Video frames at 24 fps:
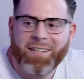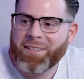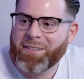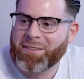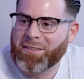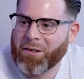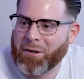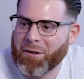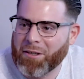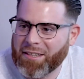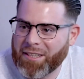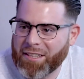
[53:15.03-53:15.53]

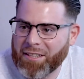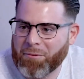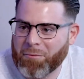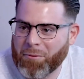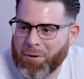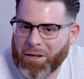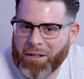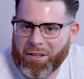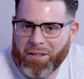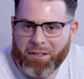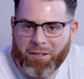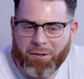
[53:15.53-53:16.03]
So I think
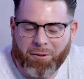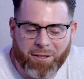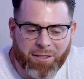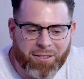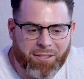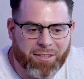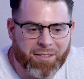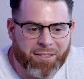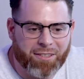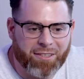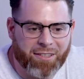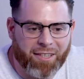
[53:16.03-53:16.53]
one of the
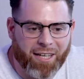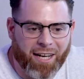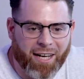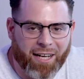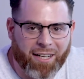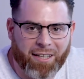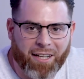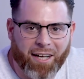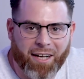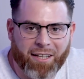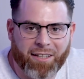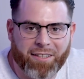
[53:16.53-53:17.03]
questions that
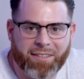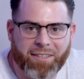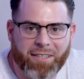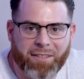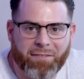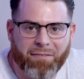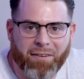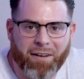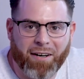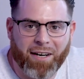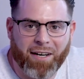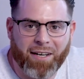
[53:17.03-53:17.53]
a lot of the
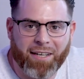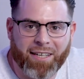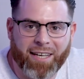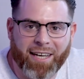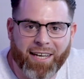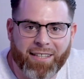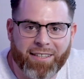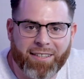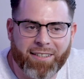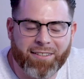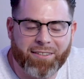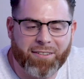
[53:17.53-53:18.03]
DeFi
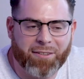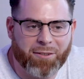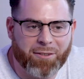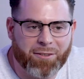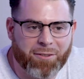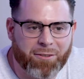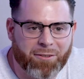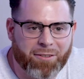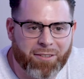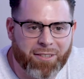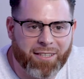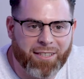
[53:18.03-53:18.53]
candidates are
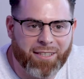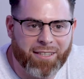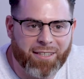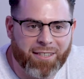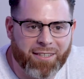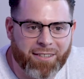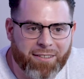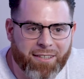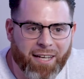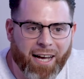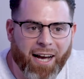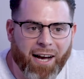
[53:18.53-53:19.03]
interested in
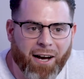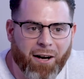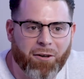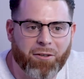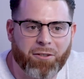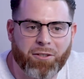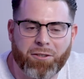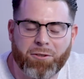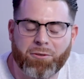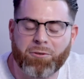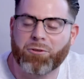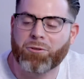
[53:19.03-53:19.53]
is, how
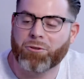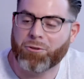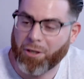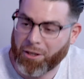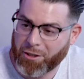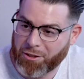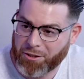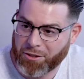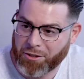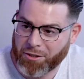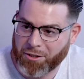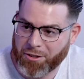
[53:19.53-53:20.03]
do you
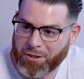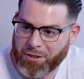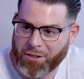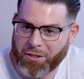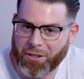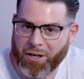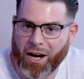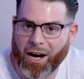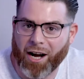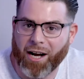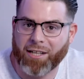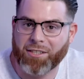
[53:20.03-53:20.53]
structure
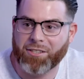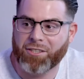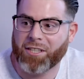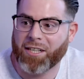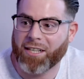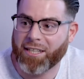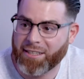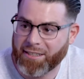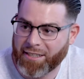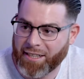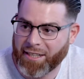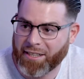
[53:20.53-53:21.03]
your
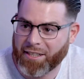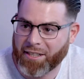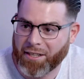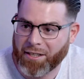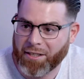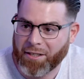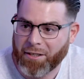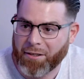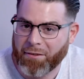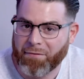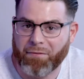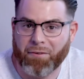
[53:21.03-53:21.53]
on-chain
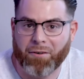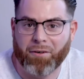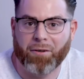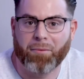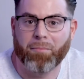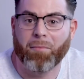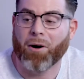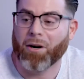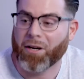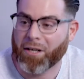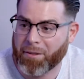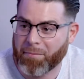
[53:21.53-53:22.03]
data for
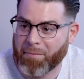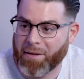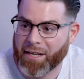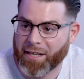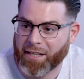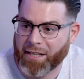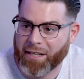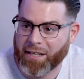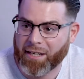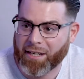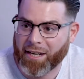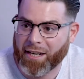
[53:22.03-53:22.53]
market
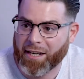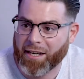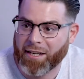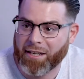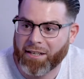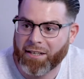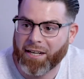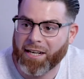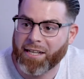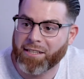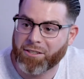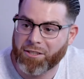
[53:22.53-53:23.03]
making
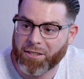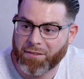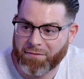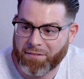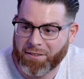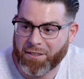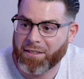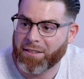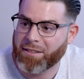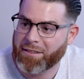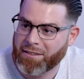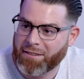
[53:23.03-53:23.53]
and HFT?